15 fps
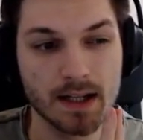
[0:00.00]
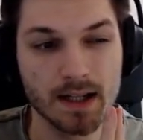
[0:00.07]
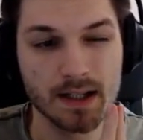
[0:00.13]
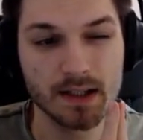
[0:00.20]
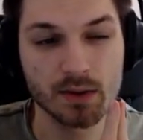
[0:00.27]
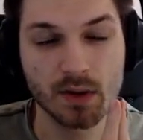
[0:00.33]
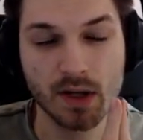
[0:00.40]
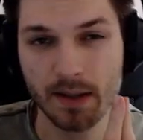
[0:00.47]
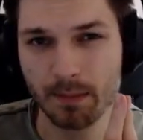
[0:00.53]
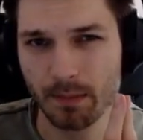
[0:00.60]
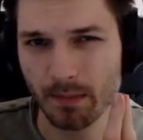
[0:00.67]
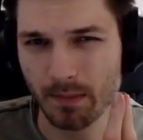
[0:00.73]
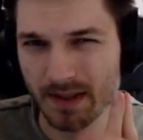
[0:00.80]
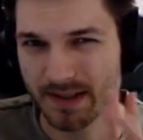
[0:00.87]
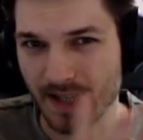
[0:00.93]
You
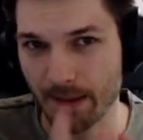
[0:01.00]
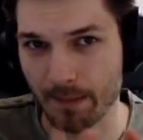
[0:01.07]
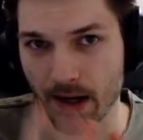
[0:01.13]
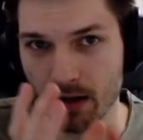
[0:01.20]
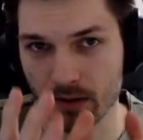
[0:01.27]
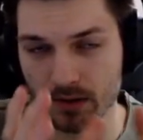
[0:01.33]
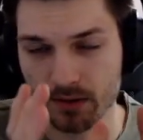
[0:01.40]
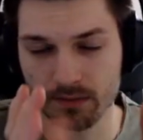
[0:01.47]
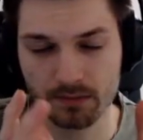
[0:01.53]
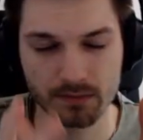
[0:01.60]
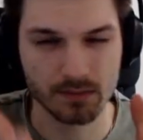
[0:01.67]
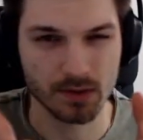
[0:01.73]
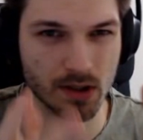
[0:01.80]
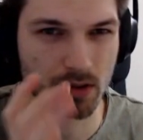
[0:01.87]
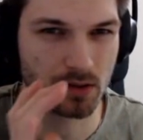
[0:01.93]
can somehow
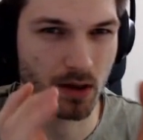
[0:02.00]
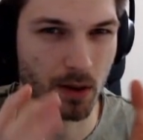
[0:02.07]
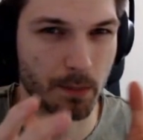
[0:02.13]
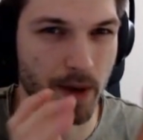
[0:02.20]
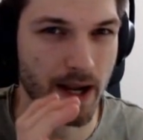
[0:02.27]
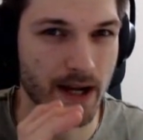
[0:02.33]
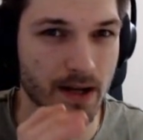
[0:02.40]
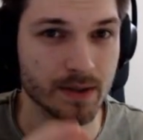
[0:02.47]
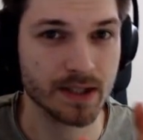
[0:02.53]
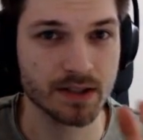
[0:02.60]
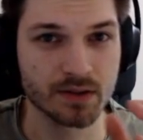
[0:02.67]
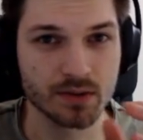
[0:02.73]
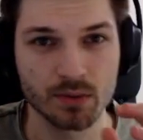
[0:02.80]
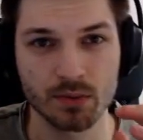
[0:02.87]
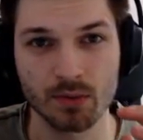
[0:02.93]
compare it
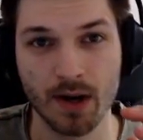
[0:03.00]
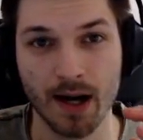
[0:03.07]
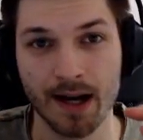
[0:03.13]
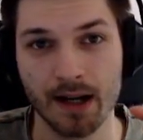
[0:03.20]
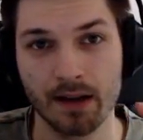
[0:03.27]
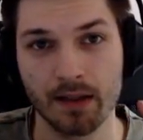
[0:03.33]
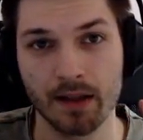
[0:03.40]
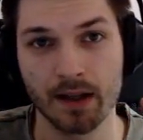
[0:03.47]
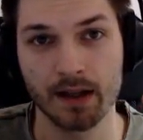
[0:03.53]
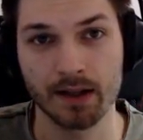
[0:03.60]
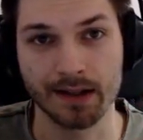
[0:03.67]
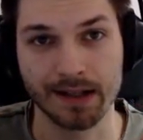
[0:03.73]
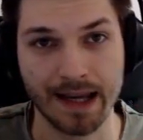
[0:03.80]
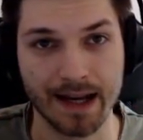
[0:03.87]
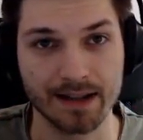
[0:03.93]
to
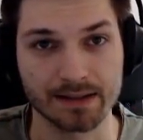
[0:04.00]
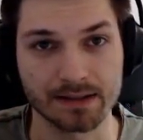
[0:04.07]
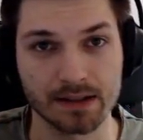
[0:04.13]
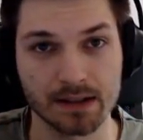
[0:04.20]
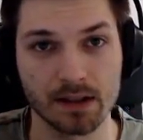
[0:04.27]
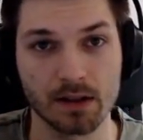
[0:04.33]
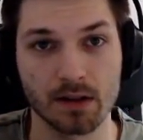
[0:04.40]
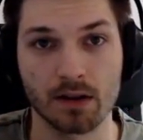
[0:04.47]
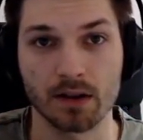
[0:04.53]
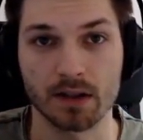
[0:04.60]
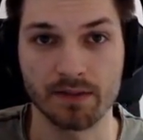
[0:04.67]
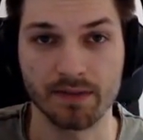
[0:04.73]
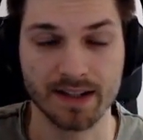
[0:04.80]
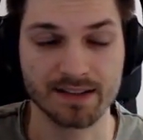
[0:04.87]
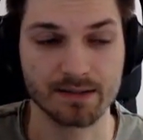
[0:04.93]
either Castle or
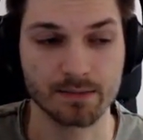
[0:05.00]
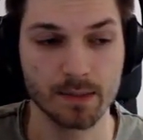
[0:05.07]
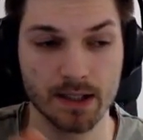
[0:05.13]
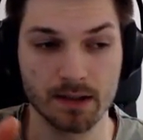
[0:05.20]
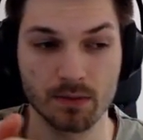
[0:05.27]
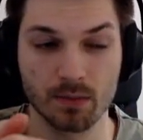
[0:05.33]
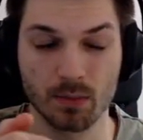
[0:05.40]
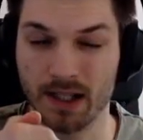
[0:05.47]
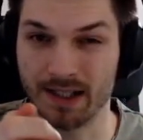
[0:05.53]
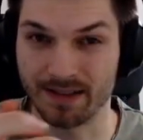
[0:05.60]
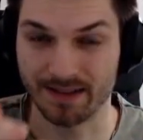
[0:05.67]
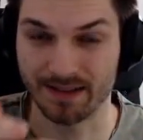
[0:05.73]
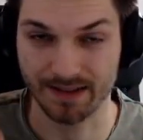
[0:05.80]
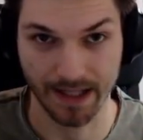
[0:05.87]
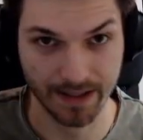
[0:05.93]
Investment in
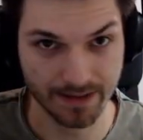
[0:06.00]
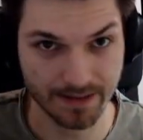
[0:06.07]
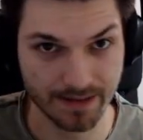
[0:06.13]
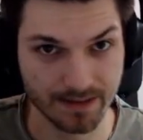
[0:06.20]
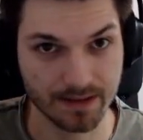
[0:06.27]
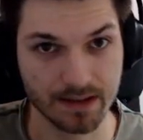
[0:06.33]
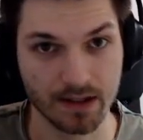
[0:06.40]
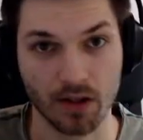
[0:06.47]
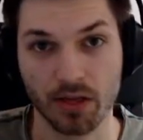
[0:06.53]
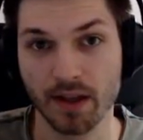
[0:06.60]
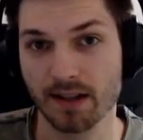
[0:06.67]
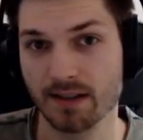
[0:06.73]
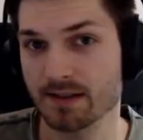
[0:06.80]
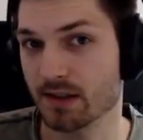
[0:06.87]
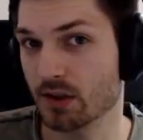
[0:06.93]
stats, and I
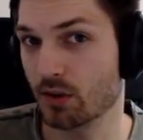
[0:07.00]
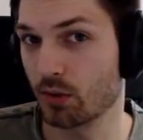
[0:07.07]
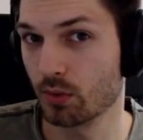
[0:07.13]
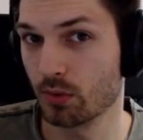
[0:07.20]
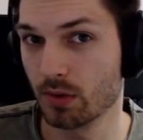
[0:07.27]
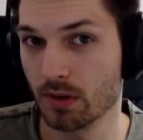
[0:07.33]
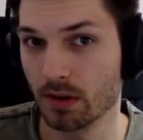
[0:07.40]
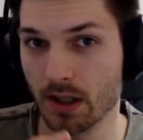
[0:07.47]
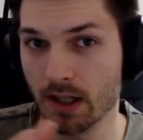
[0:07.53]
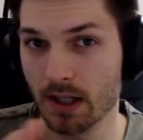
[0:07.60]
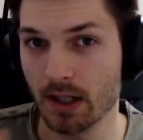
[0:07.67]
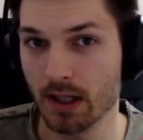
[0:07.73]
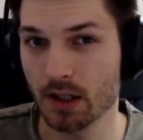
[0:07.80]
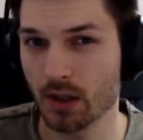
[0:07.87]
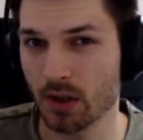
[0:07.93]
think it's a cool
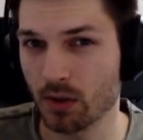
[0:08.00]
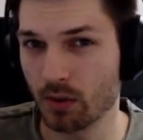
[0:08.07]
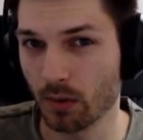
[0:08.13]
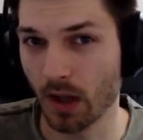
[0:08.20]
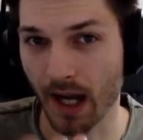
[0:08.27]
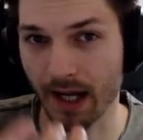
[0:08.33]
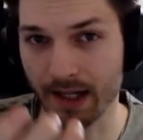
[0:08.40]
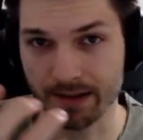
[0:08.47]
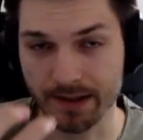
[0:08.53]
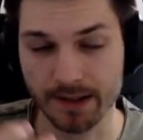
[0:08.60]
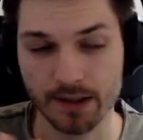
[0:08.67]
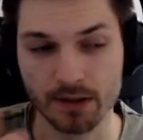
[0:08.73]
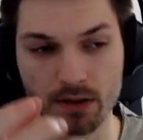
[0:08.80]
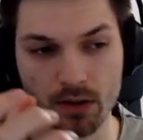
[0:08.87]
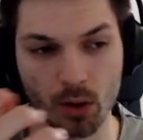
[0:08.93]

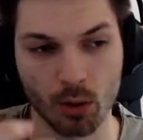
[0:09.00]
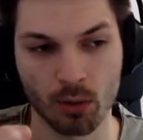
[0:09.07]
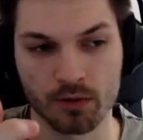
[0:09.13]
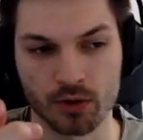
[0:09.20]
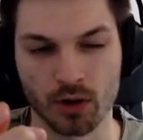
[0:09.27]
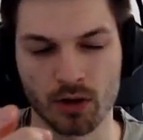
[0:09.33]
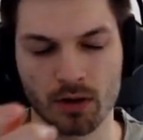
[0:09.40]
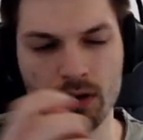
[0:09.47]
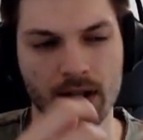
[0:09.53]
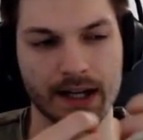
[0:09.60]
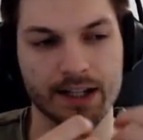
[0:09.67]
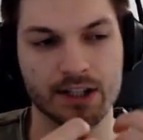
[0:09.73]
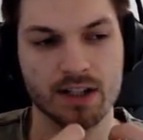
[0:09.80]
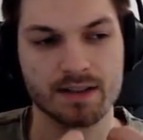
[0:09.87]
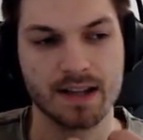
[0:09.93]
idea overall. I
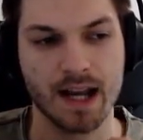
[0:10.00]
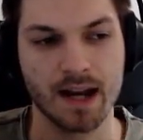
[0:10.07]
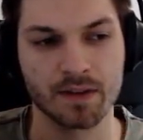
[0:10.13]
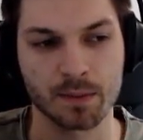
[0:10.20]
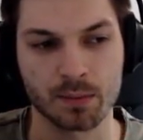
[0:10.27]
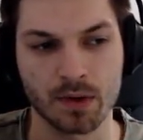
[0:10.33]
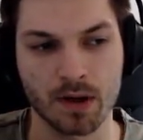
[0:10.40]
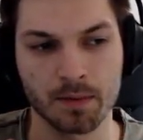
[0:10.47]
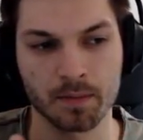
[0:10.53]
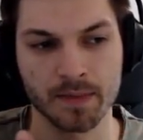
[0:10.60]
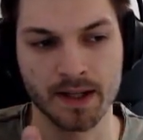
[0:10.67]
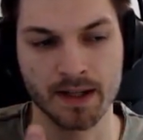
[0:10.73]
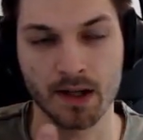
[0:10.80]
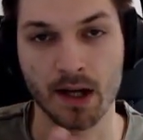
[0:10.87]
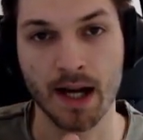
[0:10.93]
just have the problem
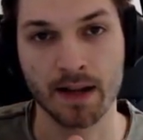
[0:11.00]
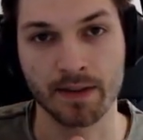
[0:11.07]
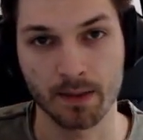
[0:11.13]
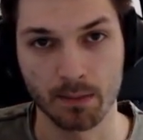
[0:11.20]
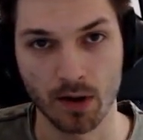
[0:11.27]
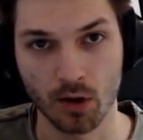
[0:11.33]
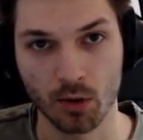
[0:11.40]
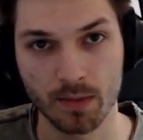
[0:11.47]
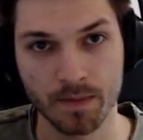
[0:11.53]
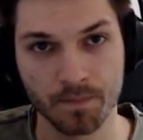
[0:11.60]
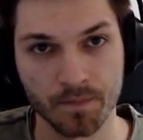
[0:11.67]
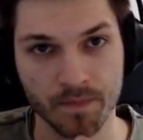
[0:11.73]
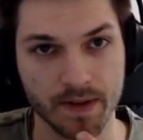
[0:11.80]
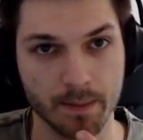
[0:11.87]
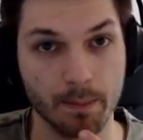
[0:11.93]
that at the
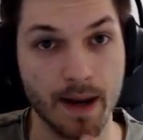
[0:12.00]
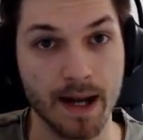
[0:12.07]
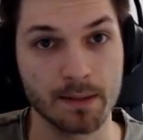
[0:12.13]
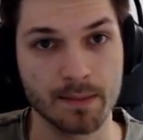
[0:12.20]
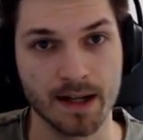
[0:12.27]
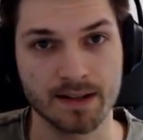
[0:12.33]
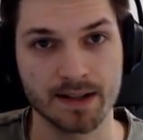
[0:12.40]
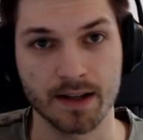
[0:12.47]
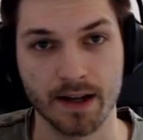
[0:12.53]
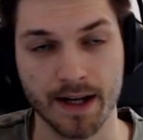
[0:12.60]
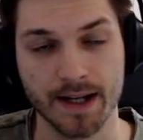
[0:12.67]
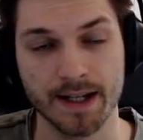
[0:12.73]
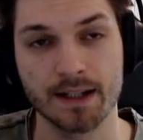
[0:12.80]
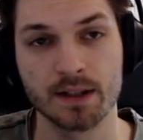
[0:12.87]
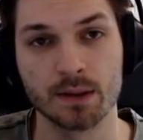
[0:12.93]
moment the main meta on
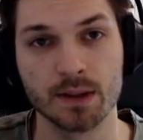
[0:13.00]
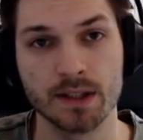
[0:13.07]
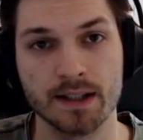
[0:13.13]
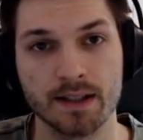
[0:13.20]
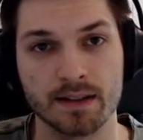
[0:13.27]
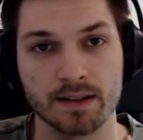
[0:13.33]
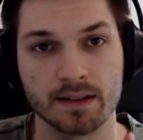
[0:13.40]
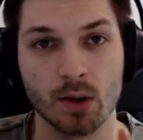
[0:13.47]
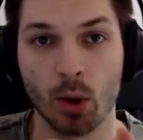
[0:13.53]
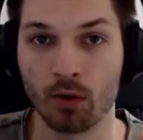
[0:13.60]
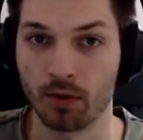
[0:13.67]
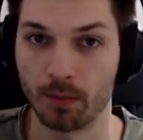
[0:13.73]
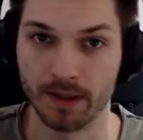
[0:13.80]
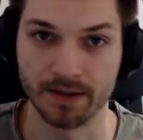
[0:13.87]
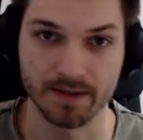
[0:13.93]
Hyder is
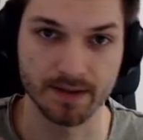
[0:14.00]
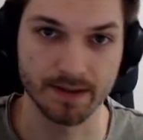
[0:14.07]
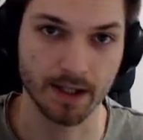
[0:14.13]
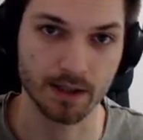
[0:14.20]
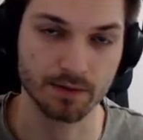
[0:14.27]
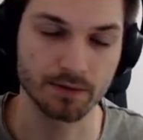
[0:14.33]
Overbuild and Starve.